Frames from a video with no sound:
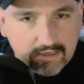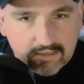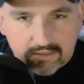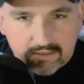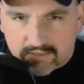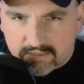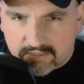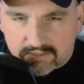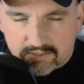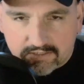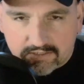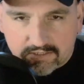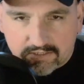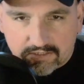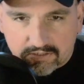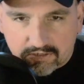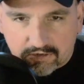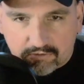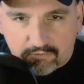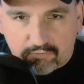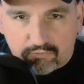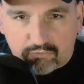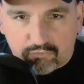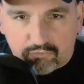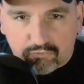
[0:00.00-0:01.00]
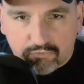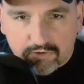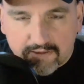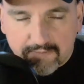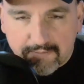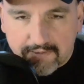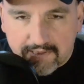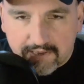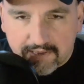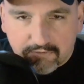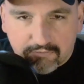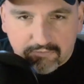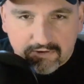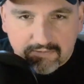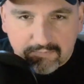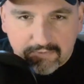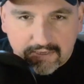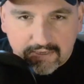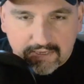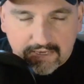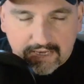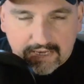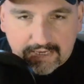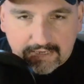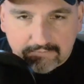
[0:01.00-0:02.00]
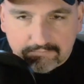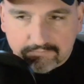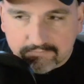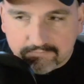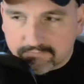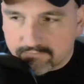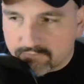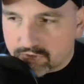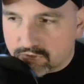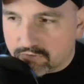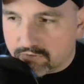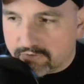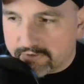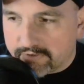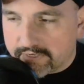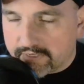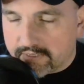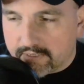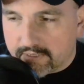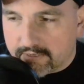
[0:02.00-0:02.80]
This is just a creepy, creepy uh, story.